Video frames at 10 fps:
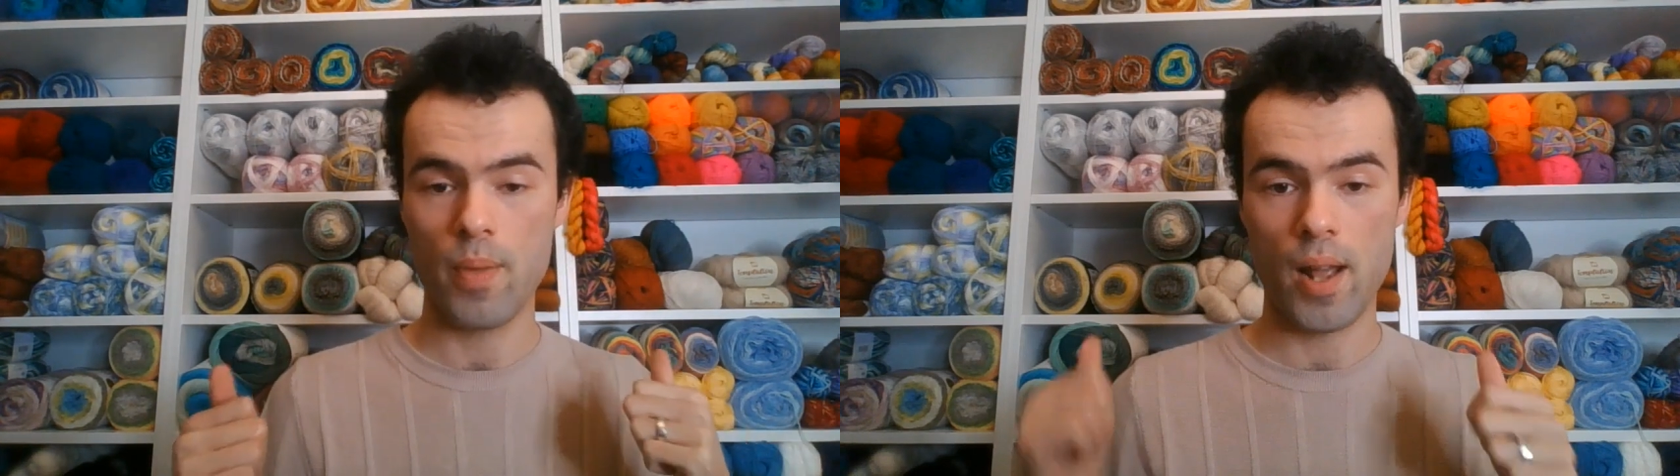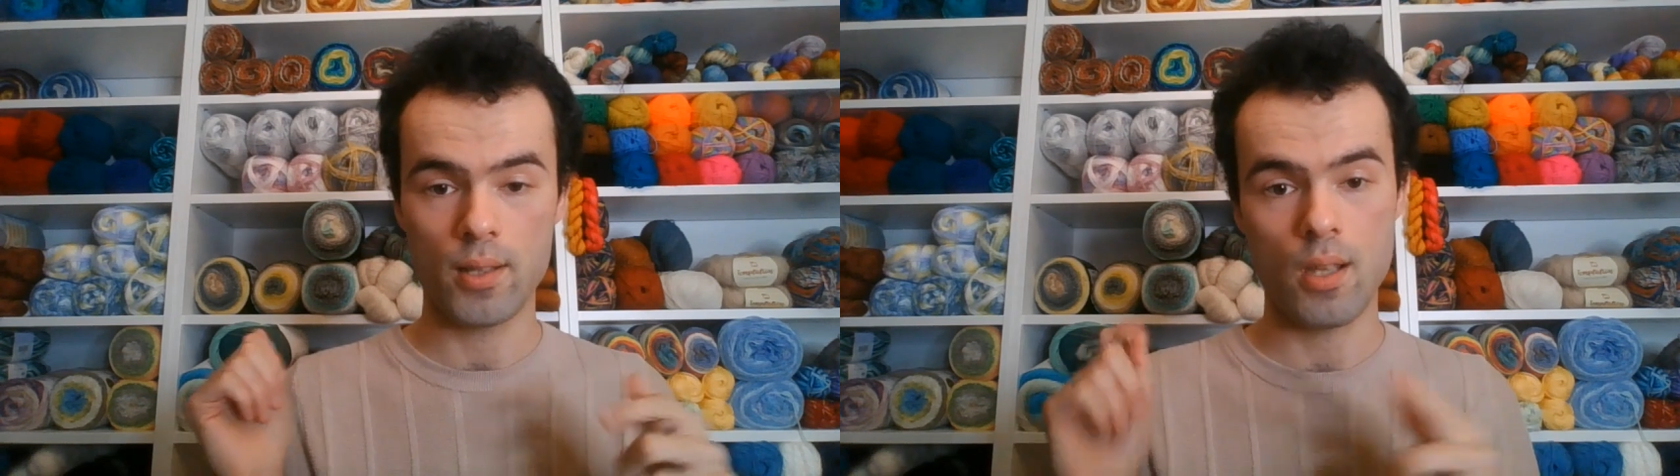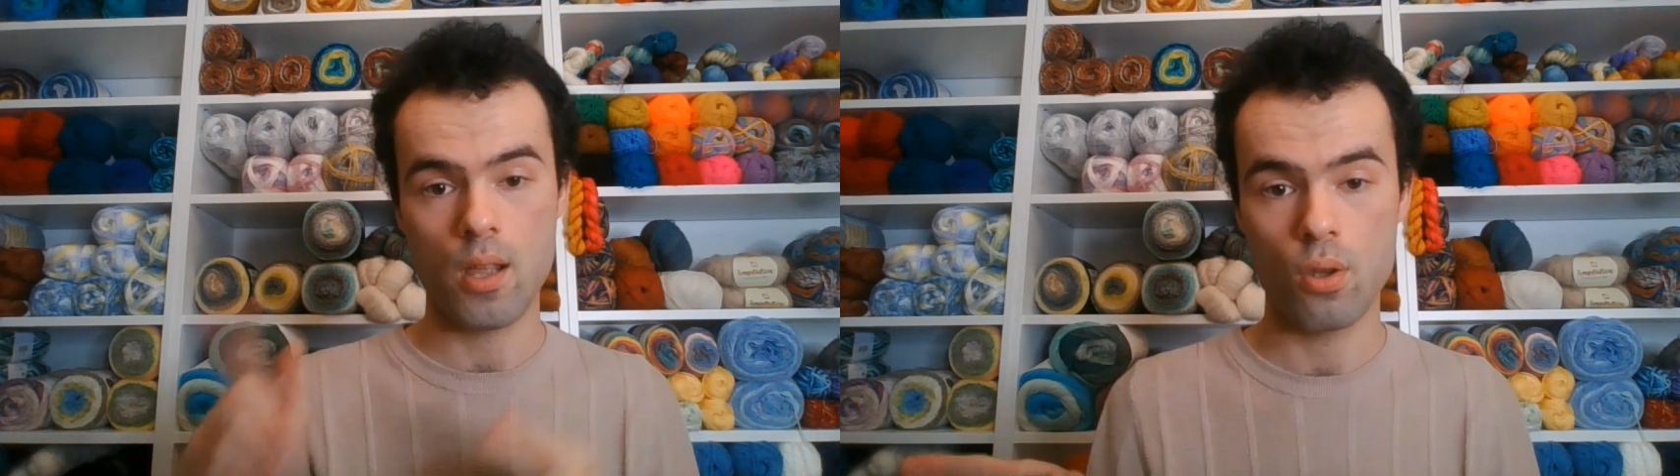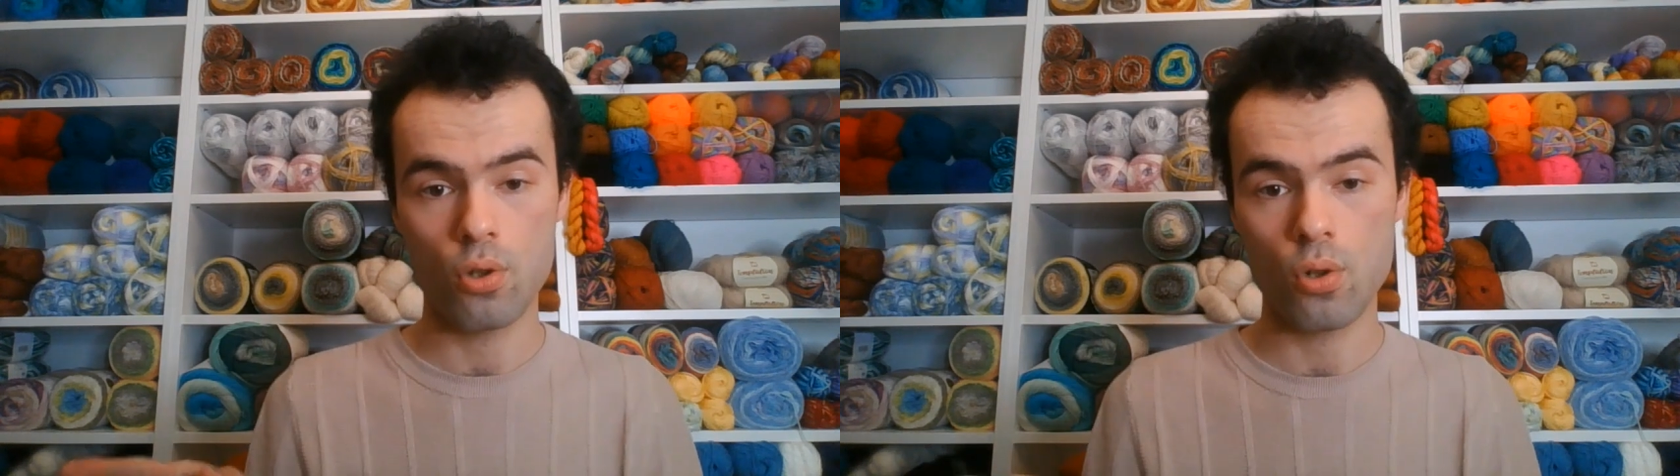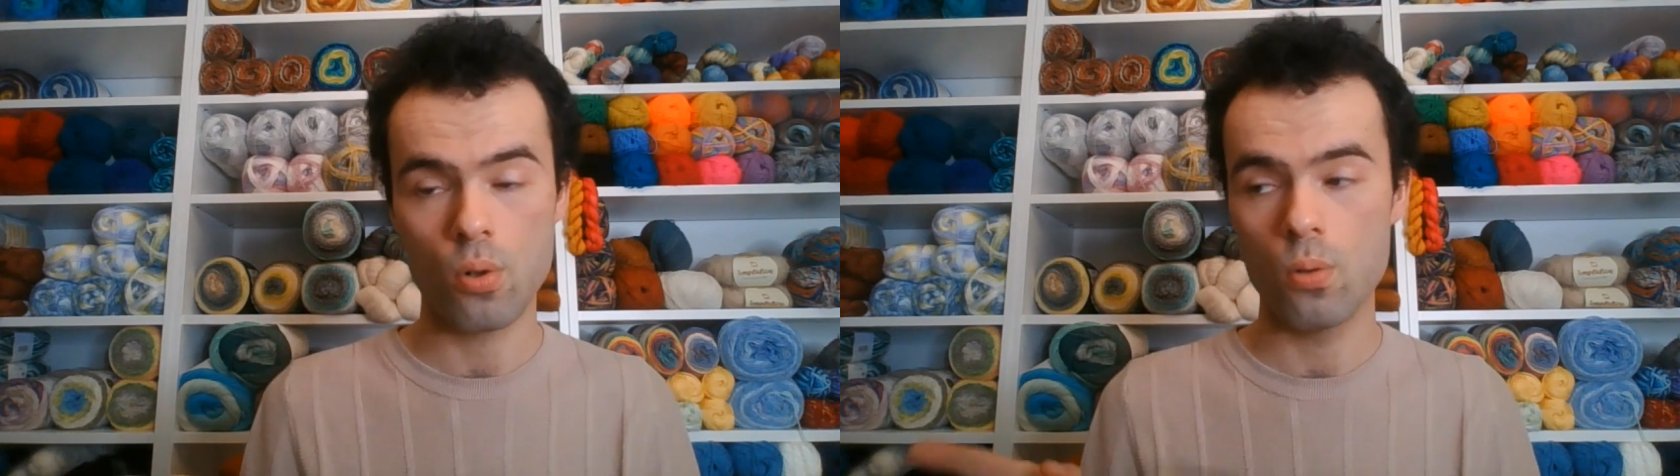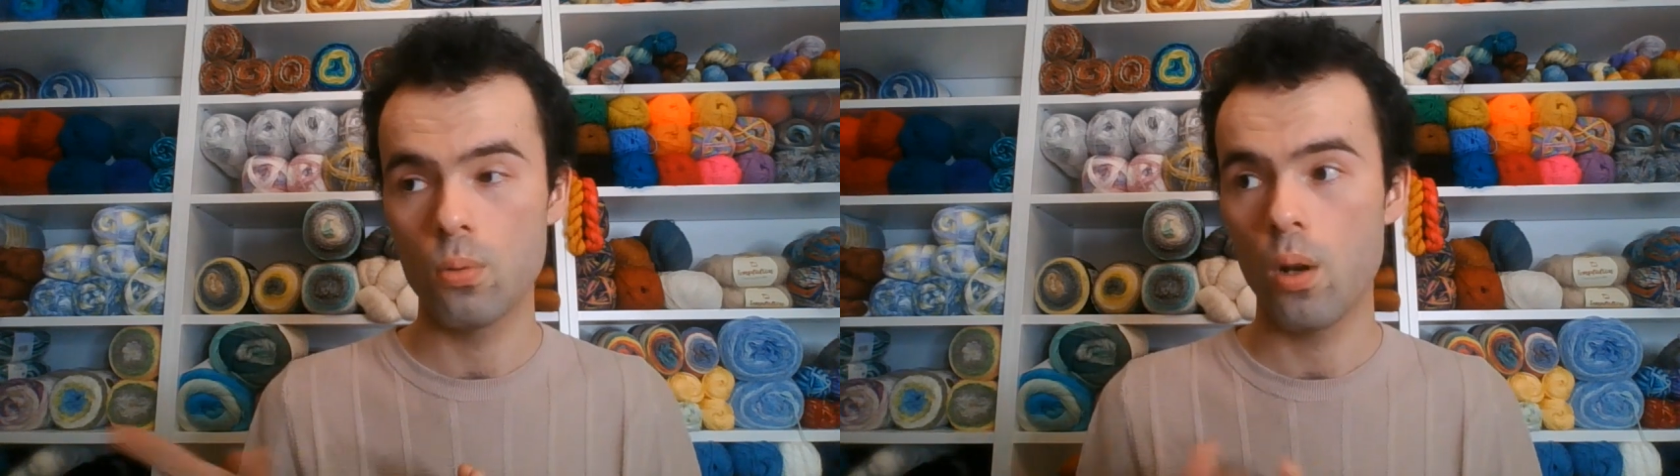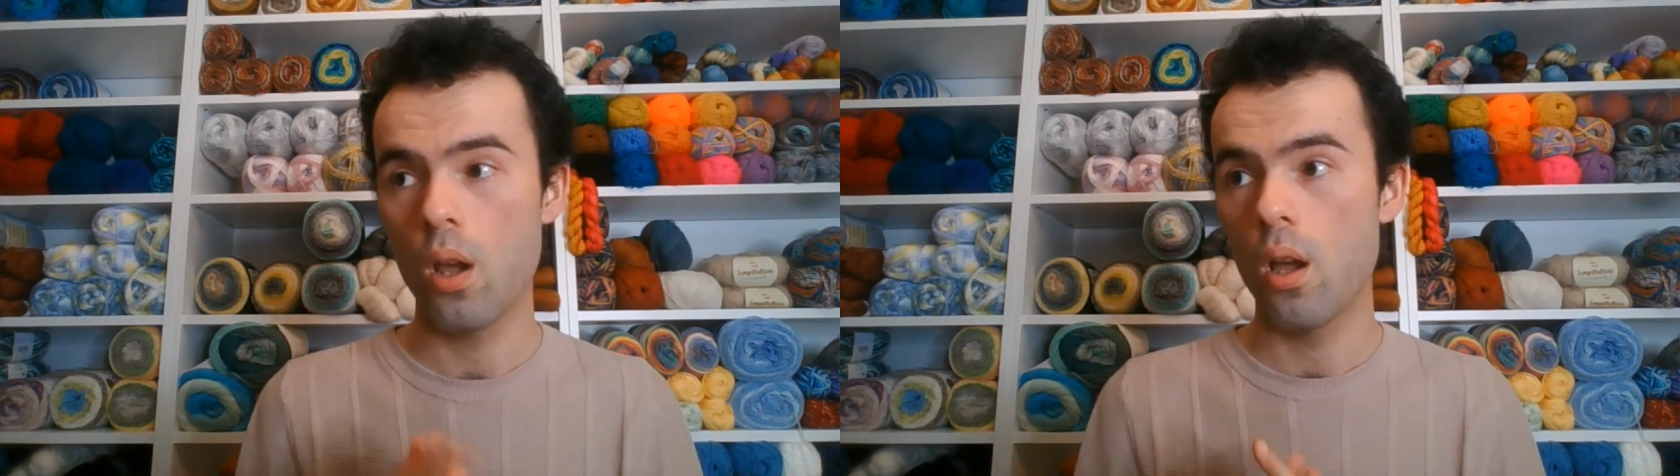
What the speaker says: bags and the shawl.